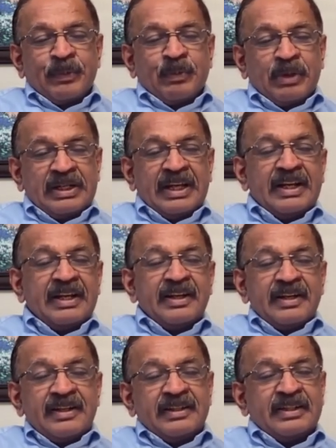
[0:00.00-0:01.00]
But
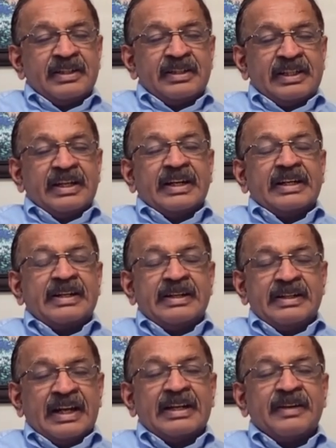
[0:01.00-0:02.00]
then the
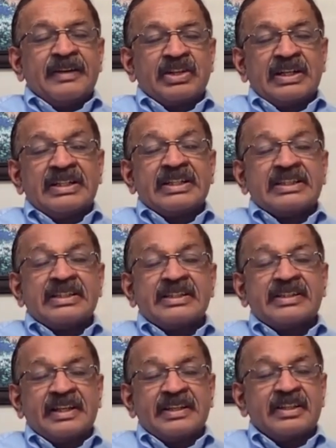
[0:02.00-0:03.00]
artificial
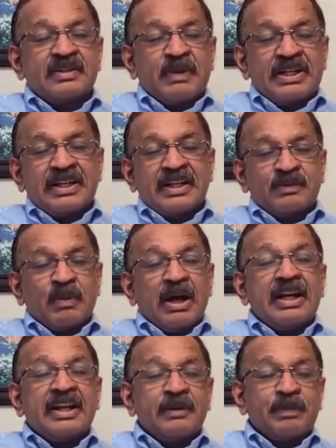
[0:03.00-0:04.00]
intelligence says this patient has
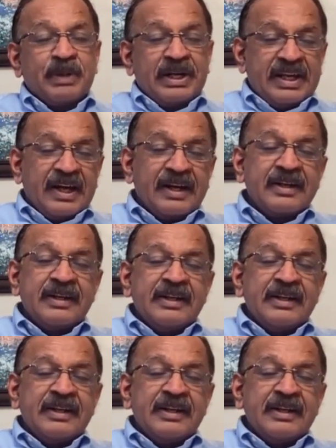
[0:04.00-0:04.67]
mild NPDR.